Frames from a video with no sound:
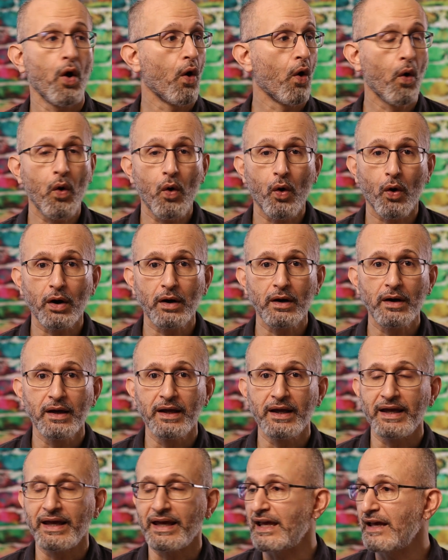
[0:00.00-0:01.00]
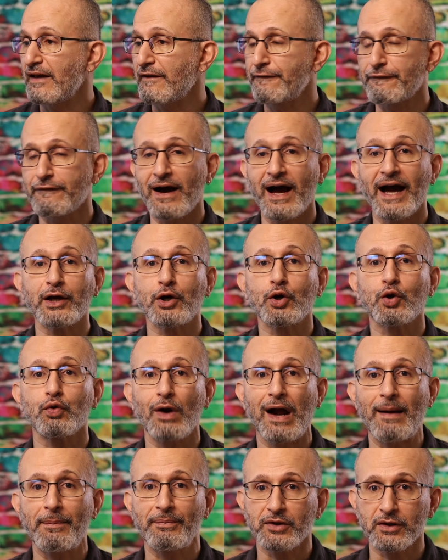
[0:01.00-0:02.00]
or if I
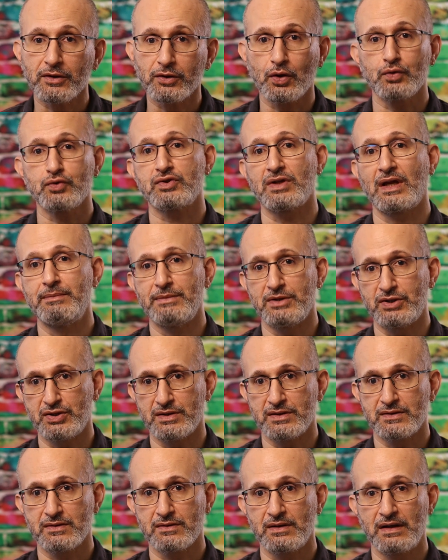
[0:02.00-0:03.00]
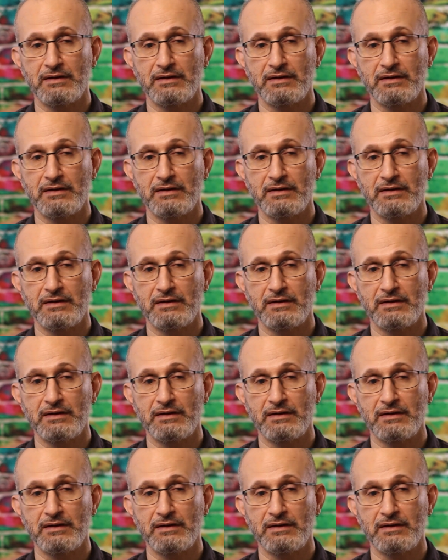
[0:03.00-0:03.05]
cropped those images.